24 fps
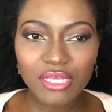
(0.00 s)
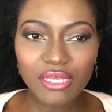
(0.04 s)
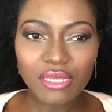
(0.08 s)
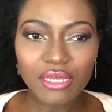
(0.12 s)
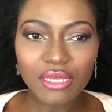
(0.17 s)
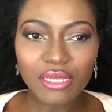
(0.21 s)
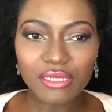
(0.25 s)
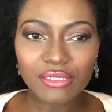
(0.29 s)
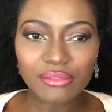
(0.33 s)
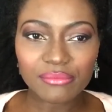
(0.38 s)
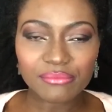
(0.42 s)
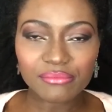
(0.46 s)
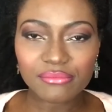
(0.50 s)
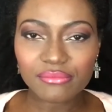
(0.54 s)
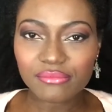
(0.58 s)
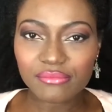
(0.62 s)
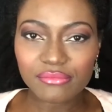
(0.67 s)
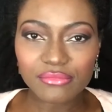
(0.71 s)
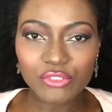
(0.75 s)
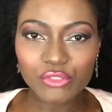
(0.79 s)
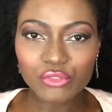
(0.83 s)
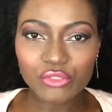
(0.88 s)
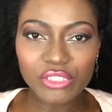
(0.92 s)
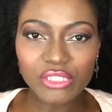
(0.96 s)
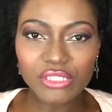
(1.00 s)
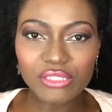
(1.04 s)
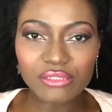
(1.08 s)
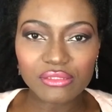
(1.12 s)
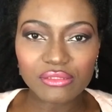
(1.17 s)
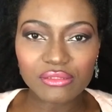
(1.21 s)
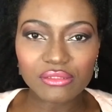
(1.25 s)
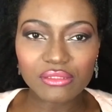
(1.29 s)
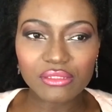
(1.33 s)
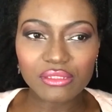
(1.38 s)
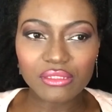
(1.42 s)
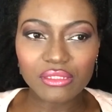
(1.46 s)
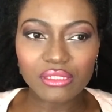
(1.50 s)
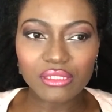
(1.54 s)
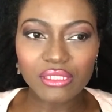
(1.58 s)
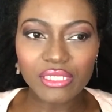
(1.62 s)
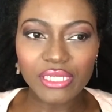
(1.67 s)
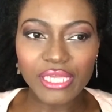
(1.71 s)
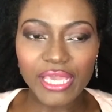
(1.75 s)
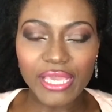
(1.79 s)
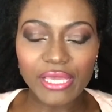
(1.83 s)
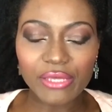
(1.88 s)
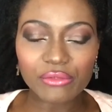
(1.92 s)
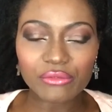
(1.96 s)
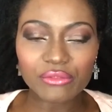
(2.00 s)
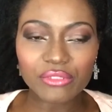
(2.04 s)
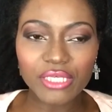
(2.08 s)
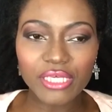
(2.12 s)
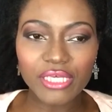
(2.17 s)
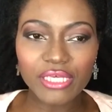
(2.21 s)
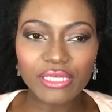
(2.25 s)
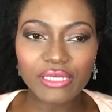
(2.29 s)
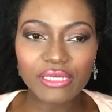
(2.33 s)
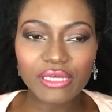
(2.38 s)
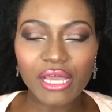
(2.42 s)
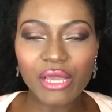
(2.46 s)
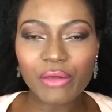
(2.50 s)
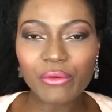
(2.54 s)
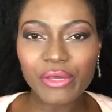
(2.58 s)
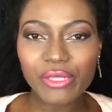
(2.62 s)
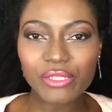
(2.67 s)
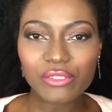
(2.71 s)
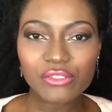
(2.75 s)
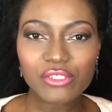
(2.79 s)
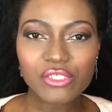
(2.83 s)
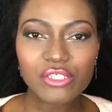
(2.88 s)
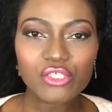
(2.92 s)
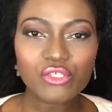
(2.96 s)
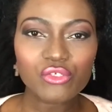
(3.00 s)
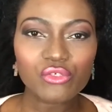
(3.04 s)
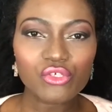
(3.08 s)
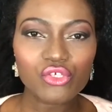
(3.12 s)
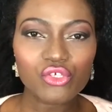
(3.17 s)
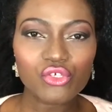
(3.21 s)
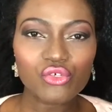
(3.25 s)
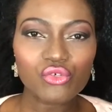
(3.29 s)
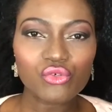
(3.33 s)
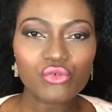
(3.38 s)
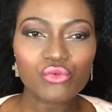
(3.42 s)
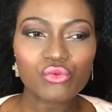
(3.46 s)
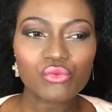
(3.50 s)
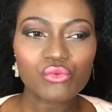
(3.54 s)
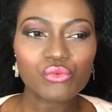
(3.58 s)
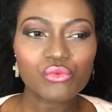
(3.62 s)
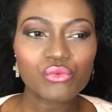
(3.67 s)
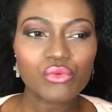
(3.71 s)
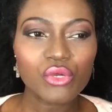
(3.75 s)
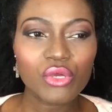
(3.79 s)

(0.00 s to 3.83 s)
um, you need an account. Like, how else do you?